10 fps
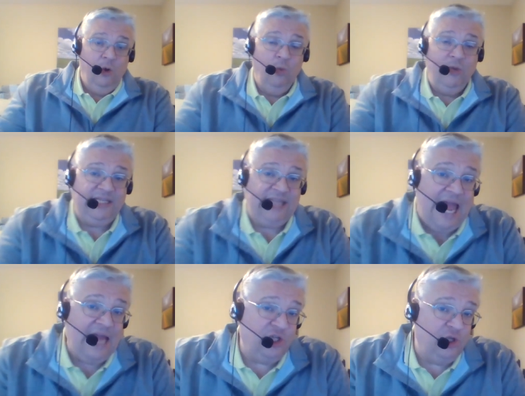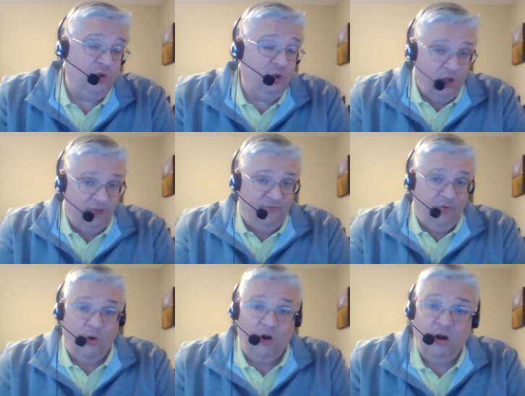we tend to look
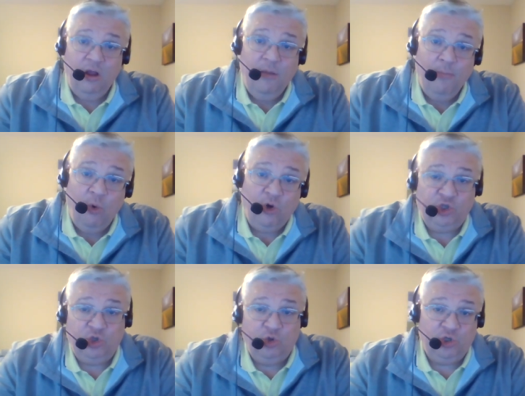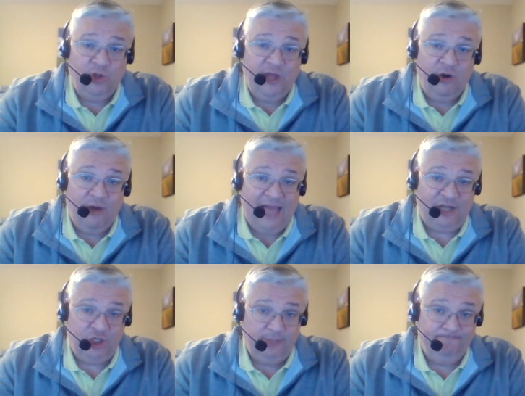for more social
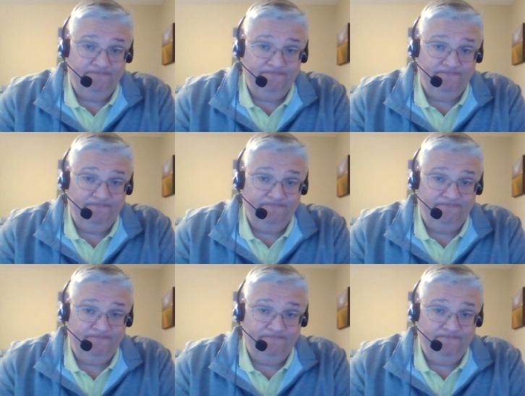interaction